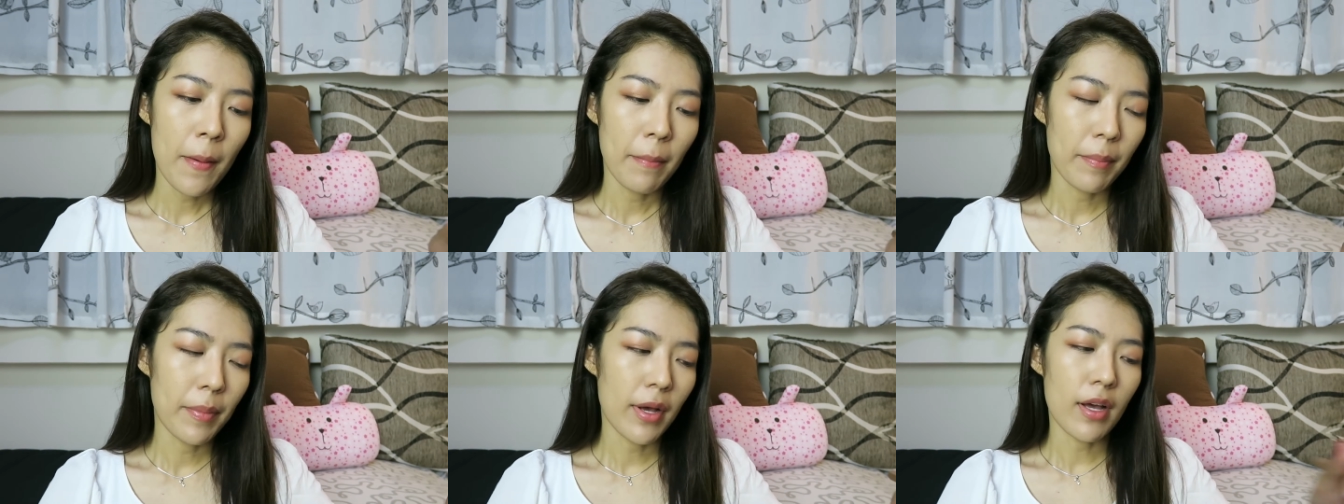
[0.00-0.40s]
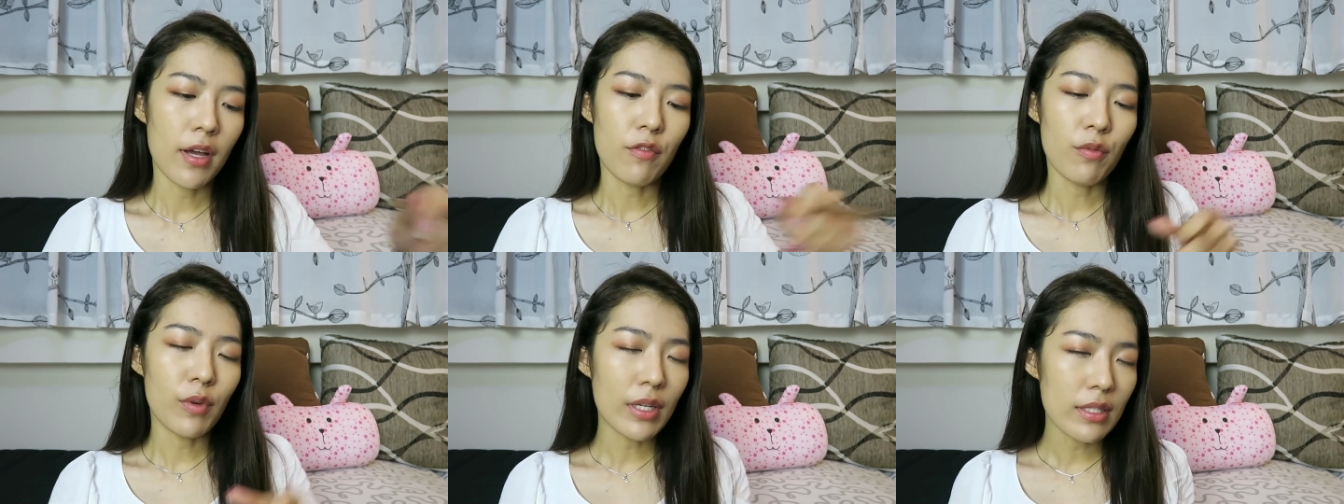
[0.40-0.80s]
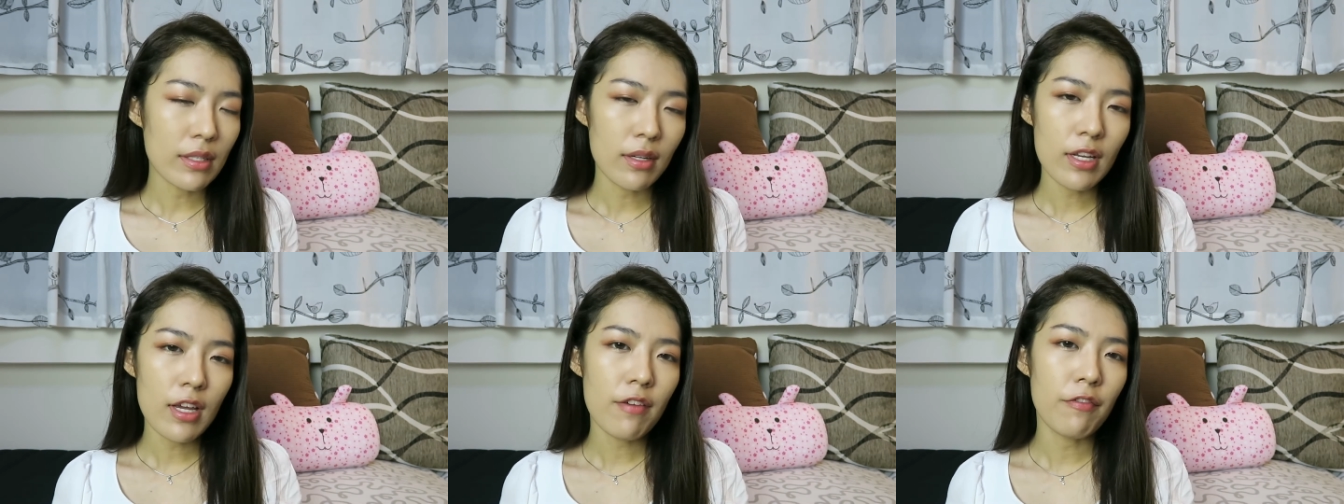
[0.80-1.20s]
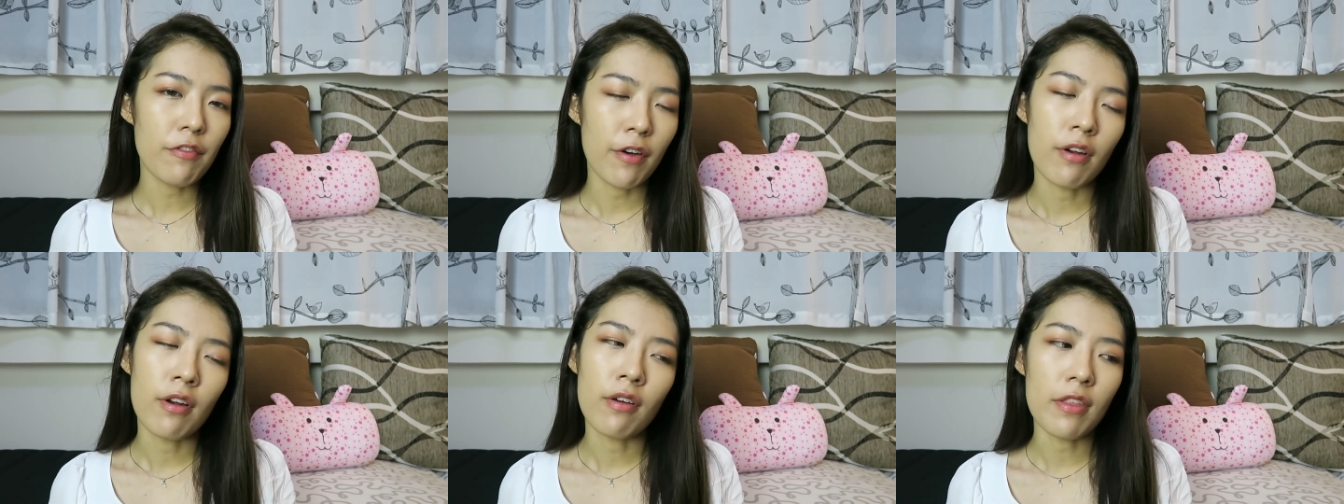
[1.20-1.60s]
But recently I
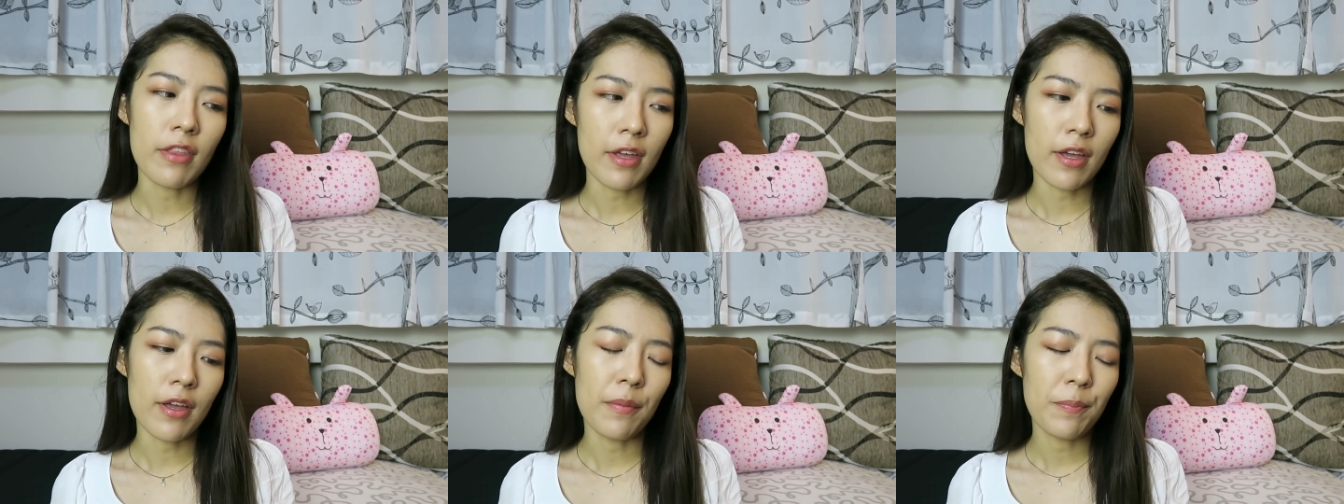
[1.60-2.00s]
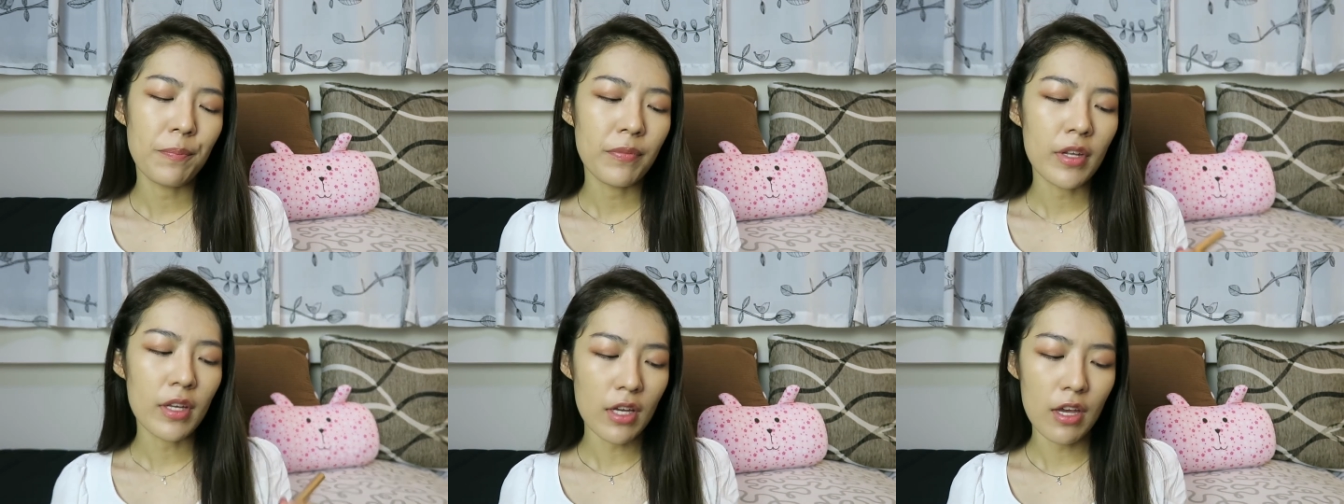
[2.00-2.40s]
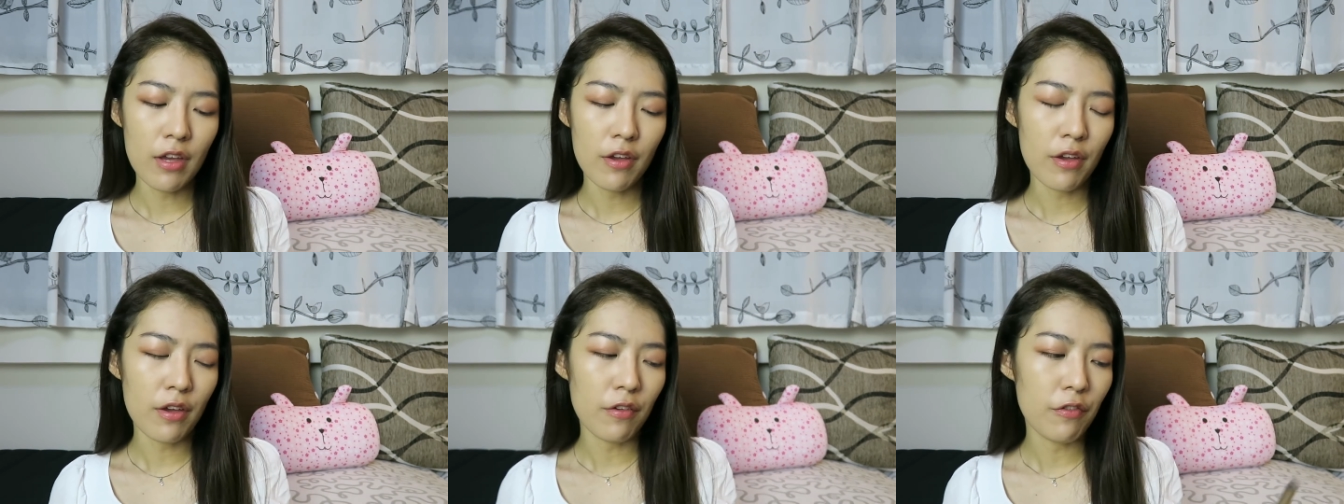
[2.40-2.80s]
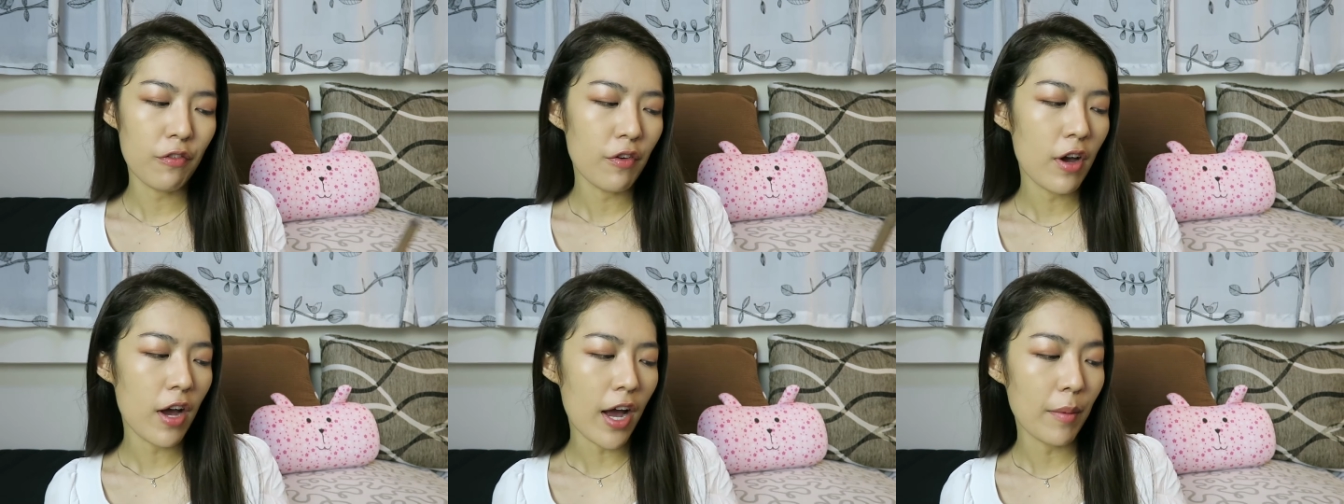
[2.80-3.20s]
found out that if
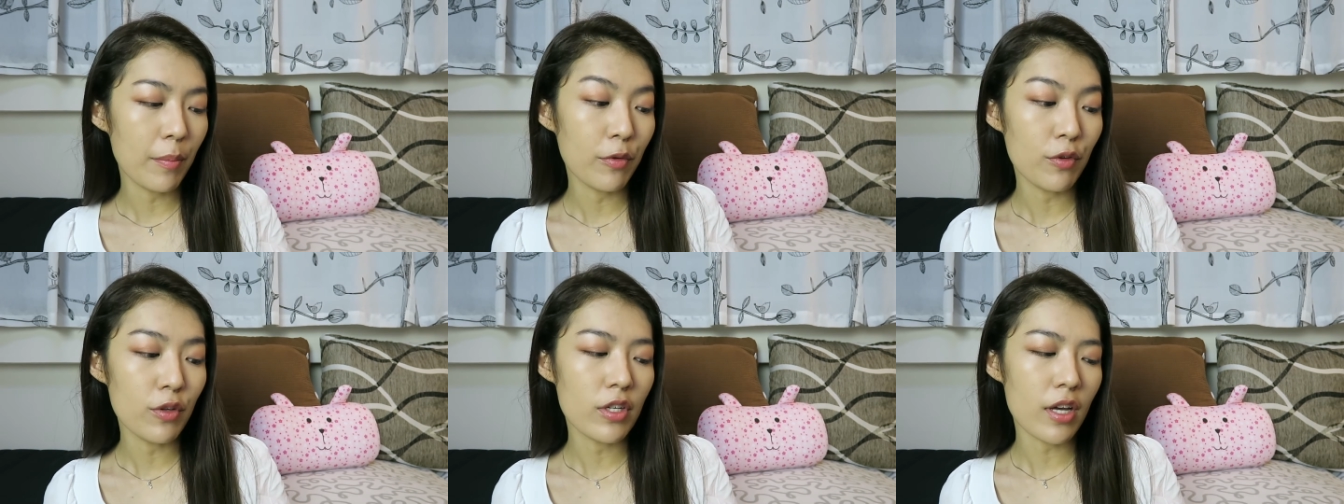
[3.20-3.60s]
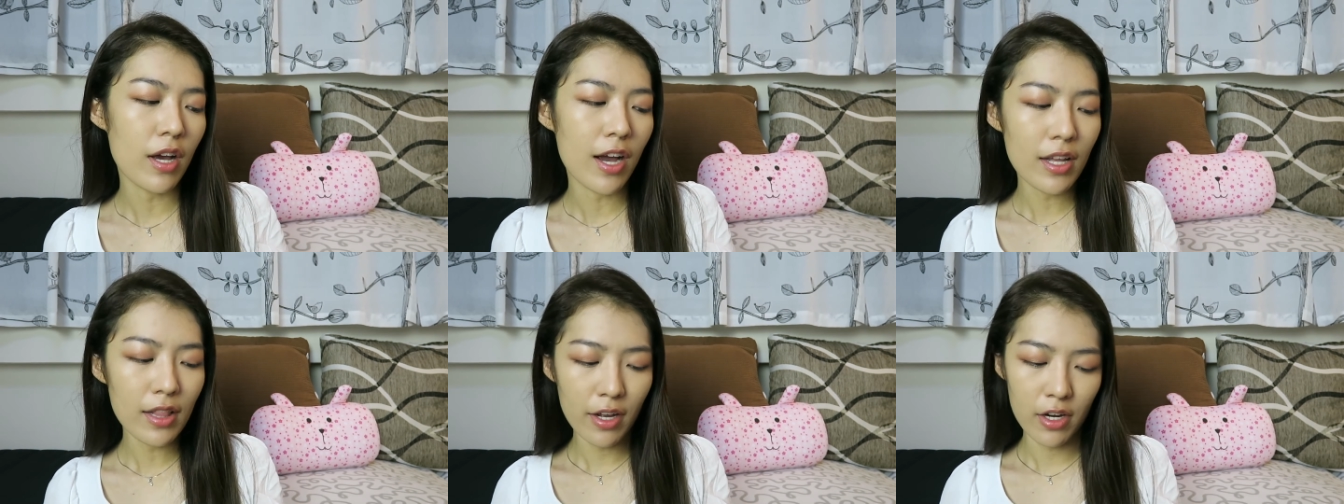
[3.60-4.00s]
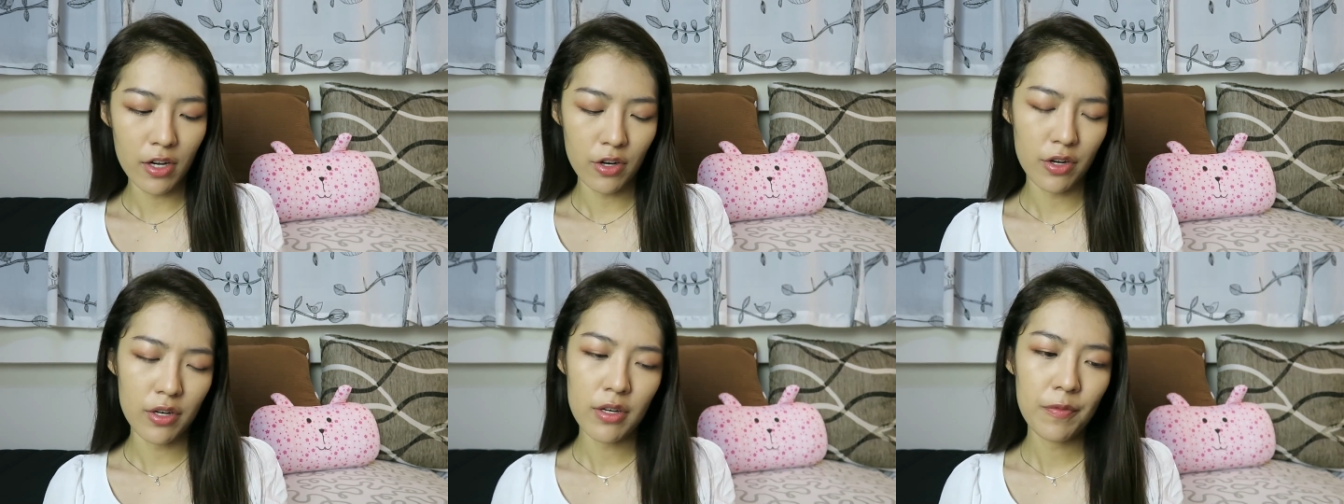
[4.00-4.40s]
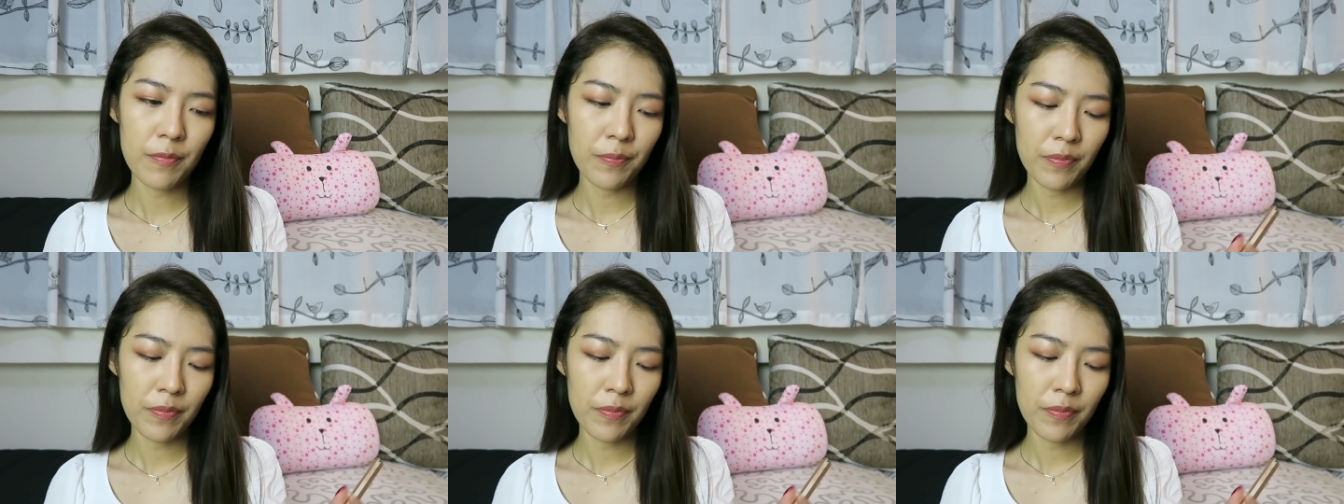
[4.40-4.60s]
I put eyeliner,